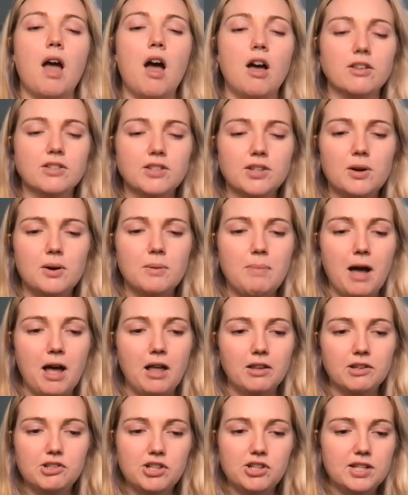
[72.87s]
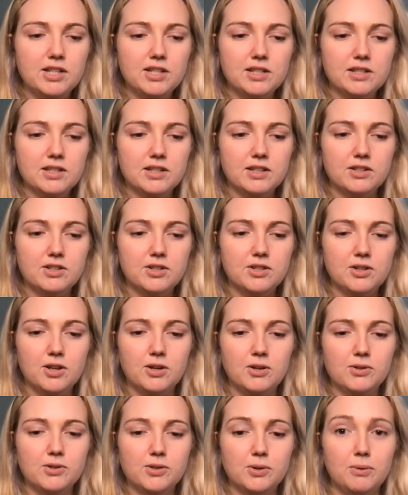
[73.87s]
Also, apologies to
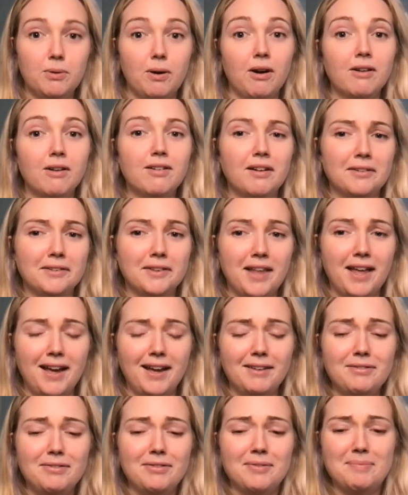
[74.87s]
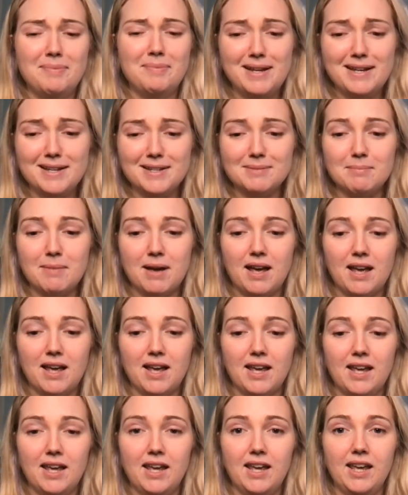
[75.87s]
those who aren't on live because
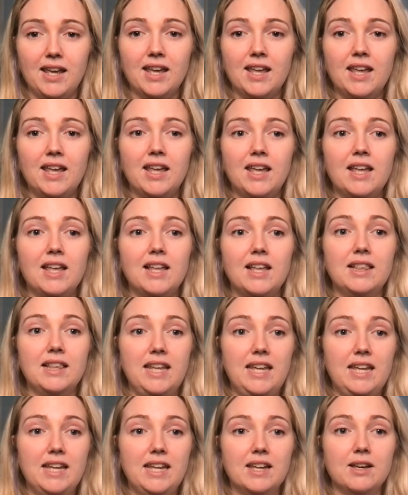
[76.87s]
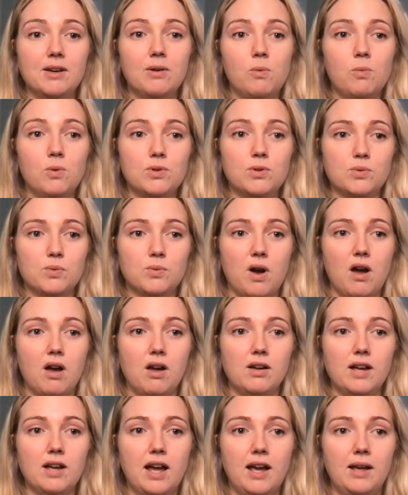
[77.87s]
my link was
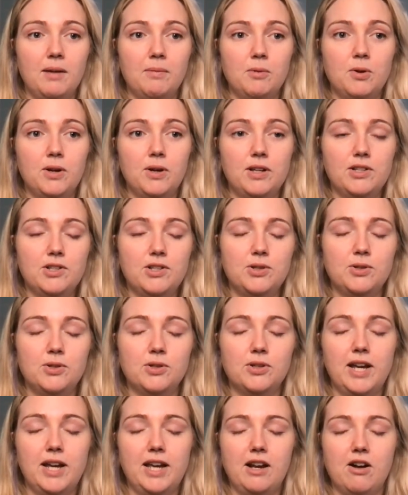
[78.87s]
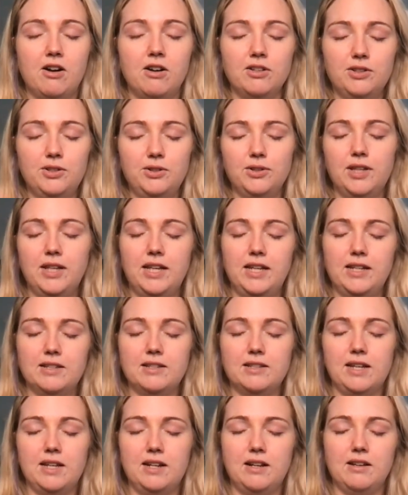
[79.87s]
wrong. I am going to create all new
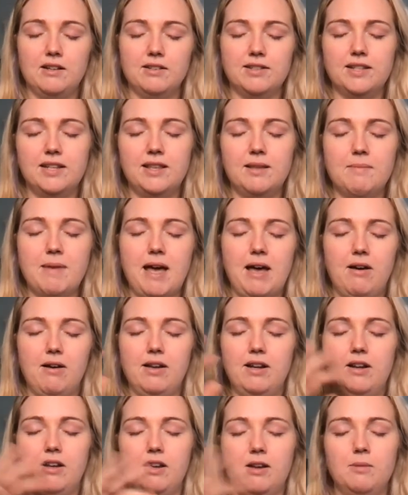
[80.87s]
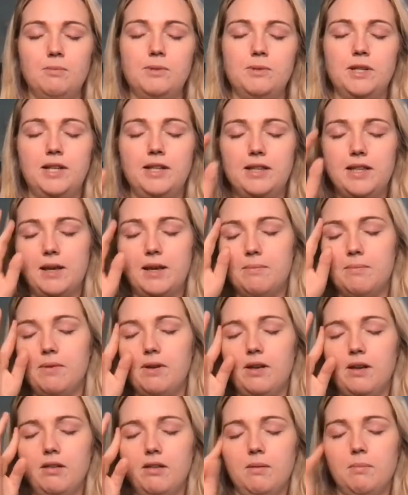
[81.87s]
links and I'll send them out and I'll update them
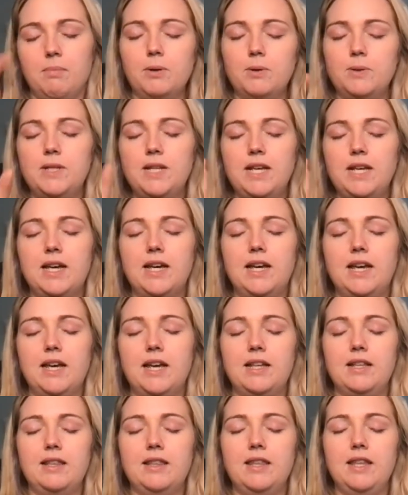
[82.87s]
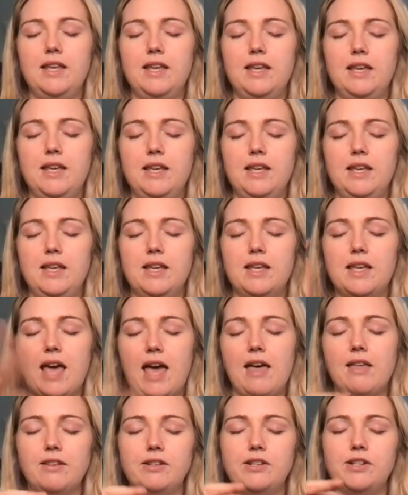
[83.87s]
on the Podia and the
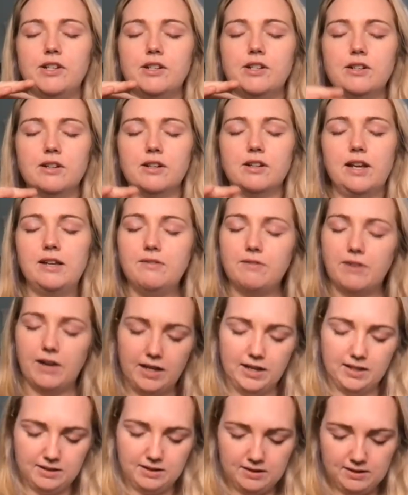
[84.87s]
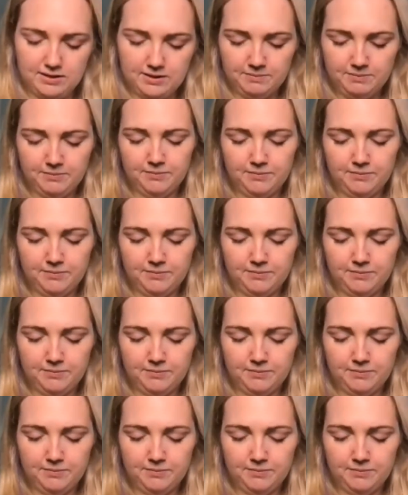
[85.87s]
calendar invites.